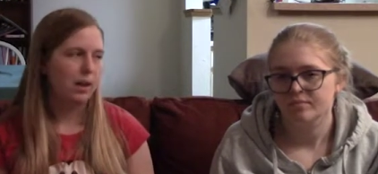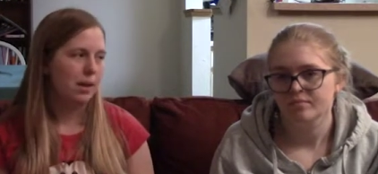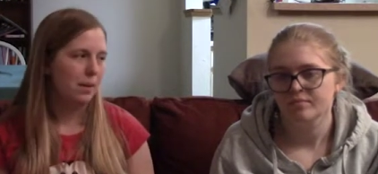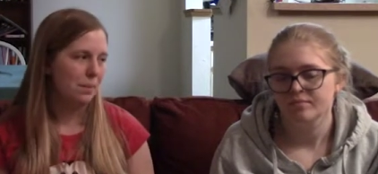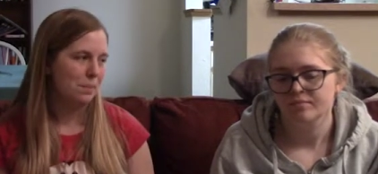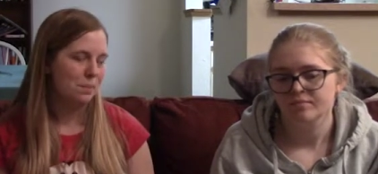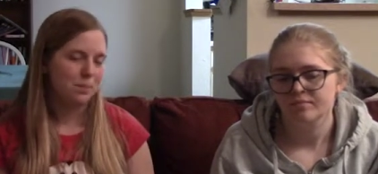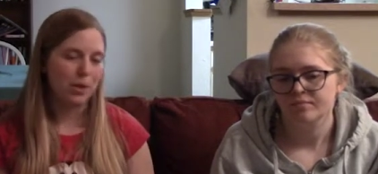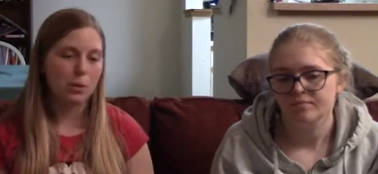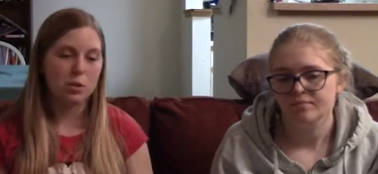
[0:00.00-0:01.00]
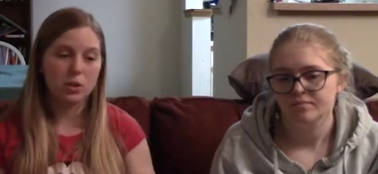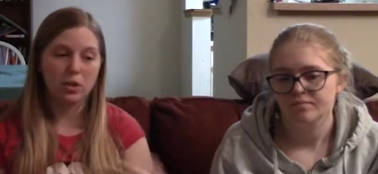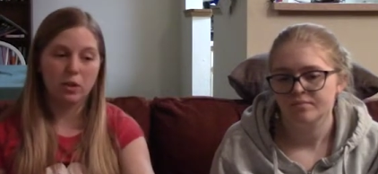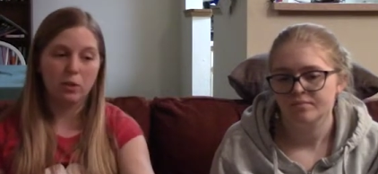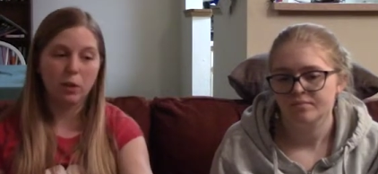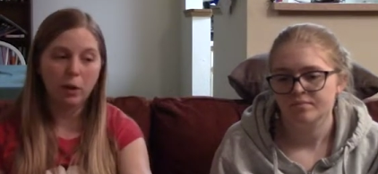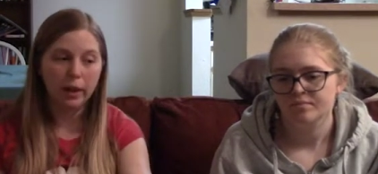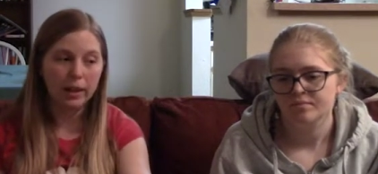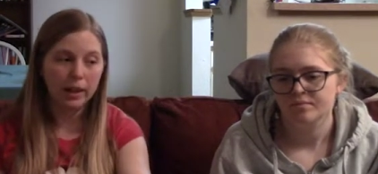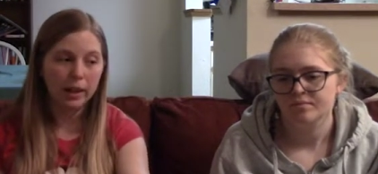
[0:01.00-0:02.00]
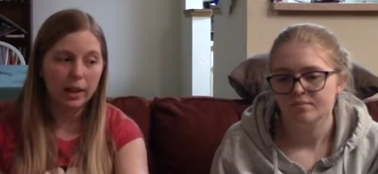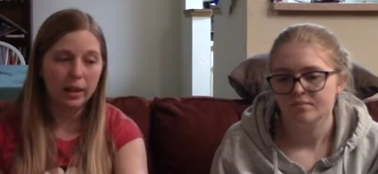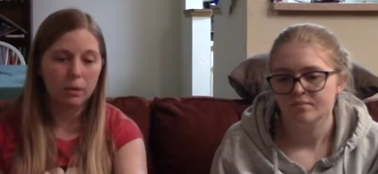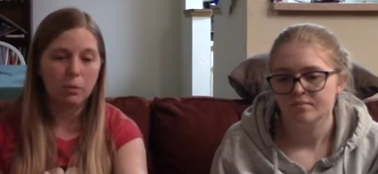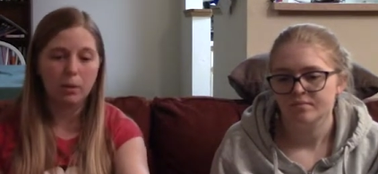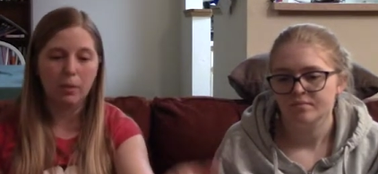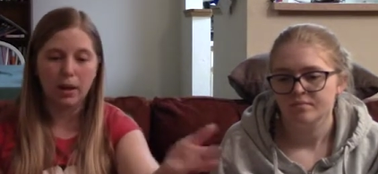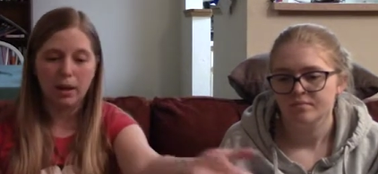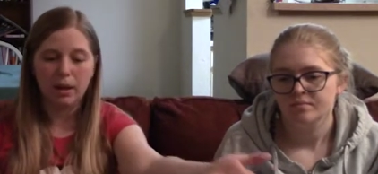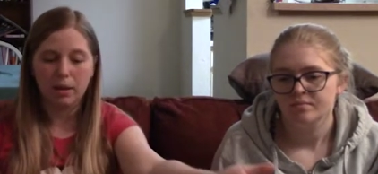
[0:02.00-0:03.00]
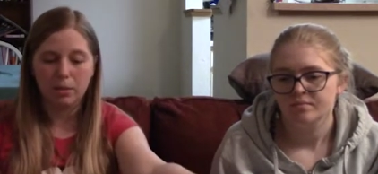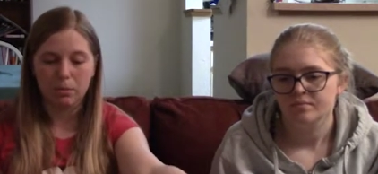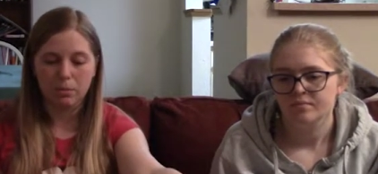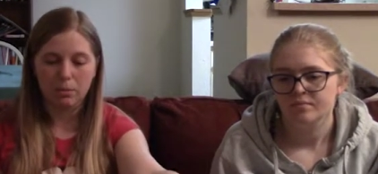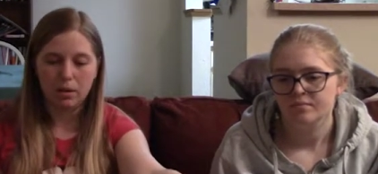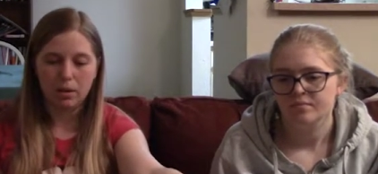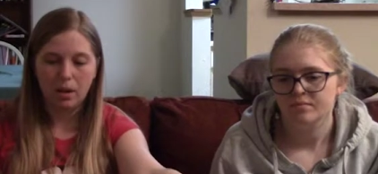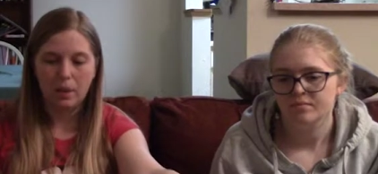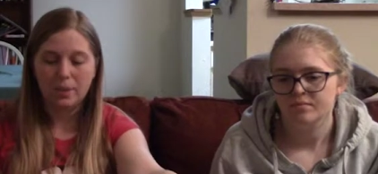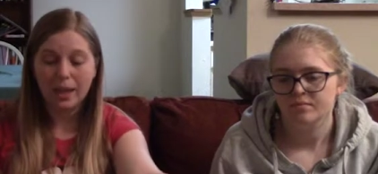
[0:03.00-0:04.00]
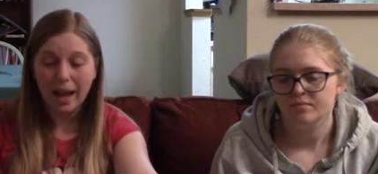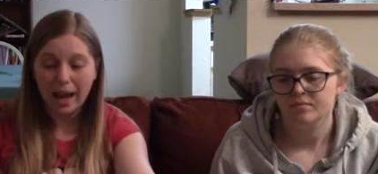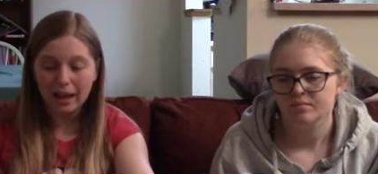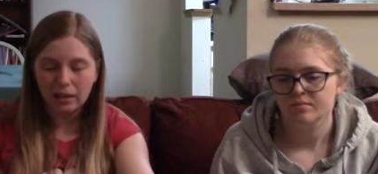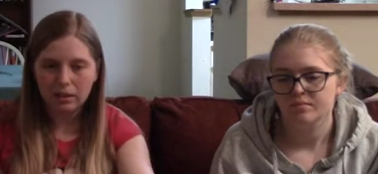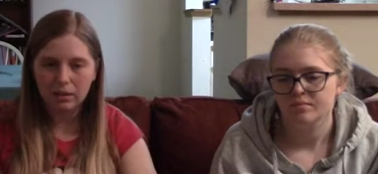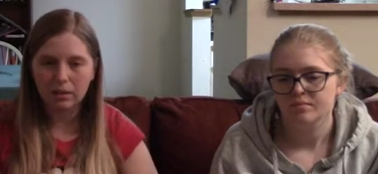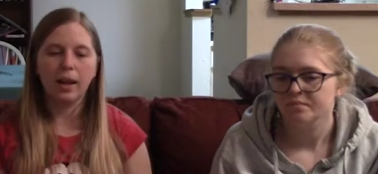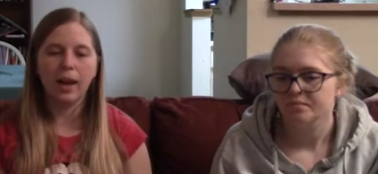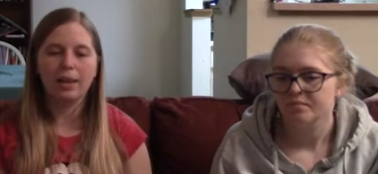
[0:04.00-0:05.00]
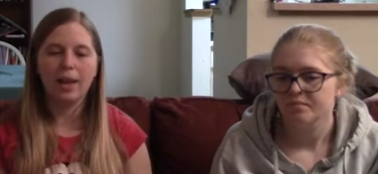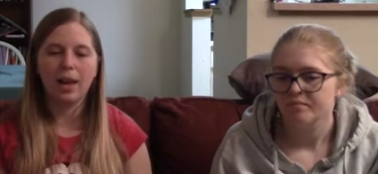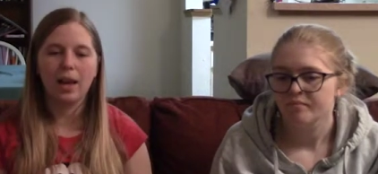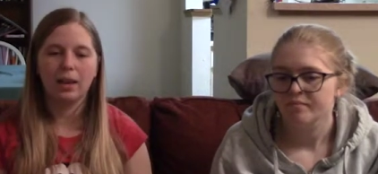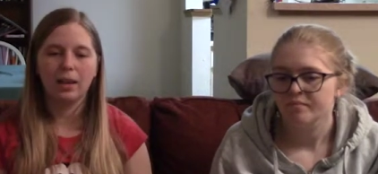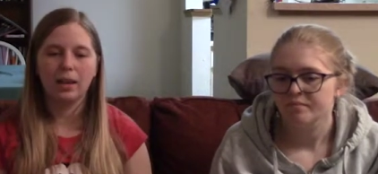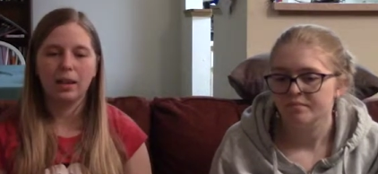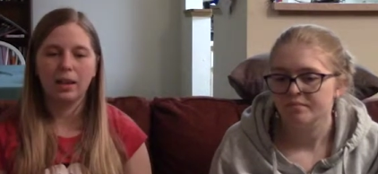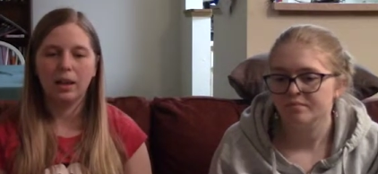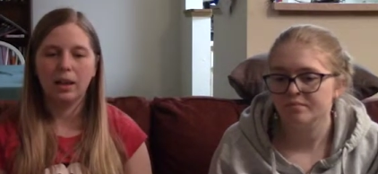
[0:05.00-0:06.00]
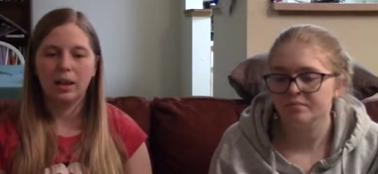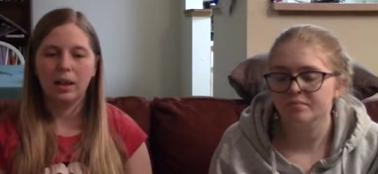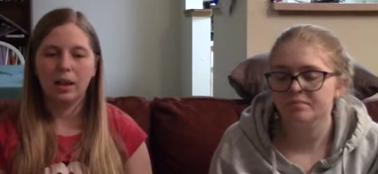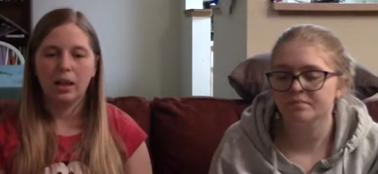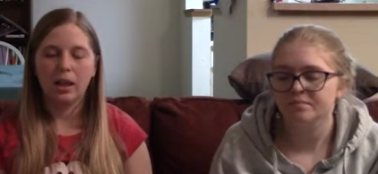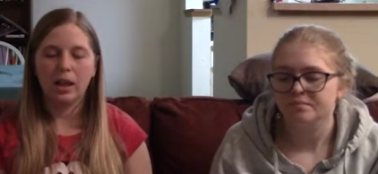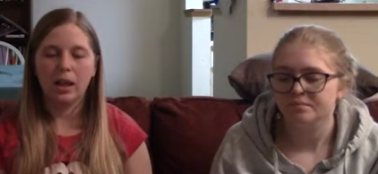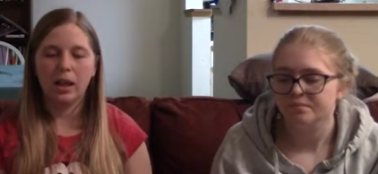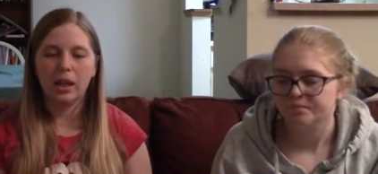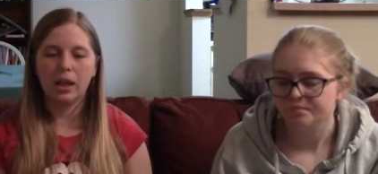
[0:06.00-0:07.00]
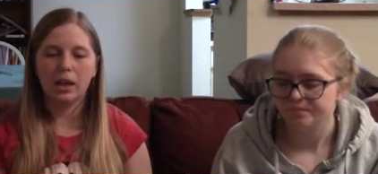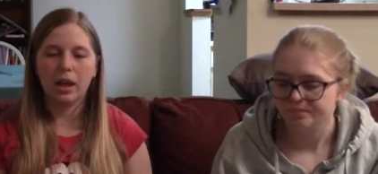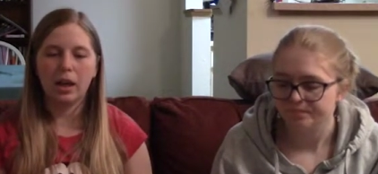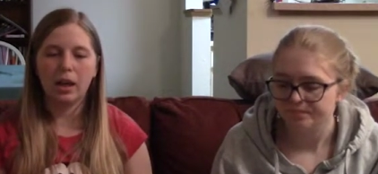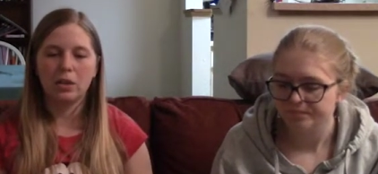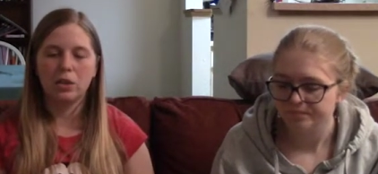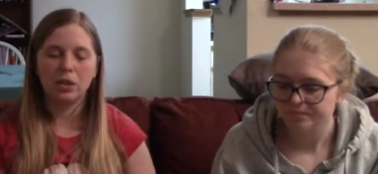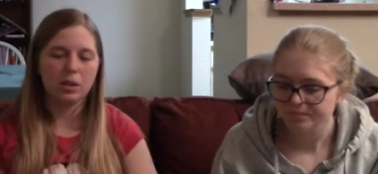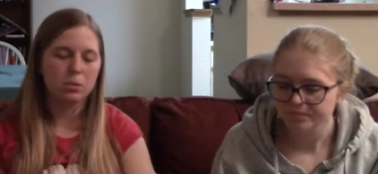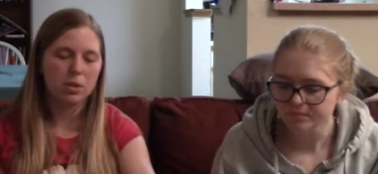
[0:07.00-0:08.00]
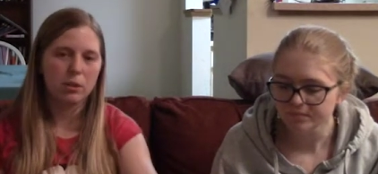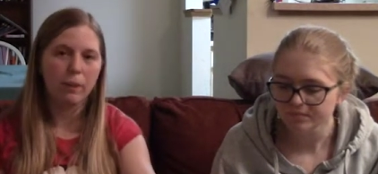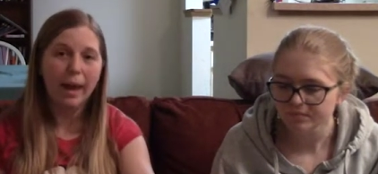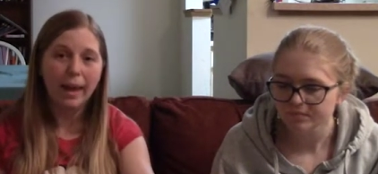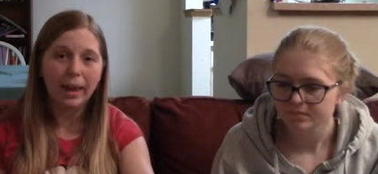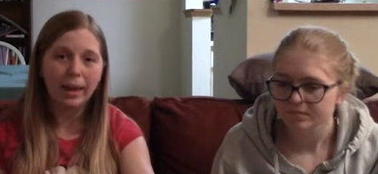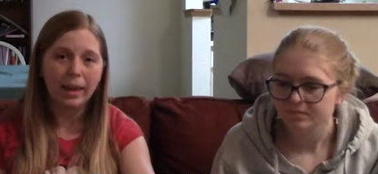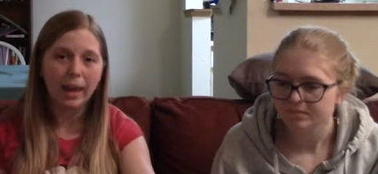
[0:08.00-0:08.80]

Speaker 1: um, it was just infuriating him and making him upset. And then he uh, took them to the bank,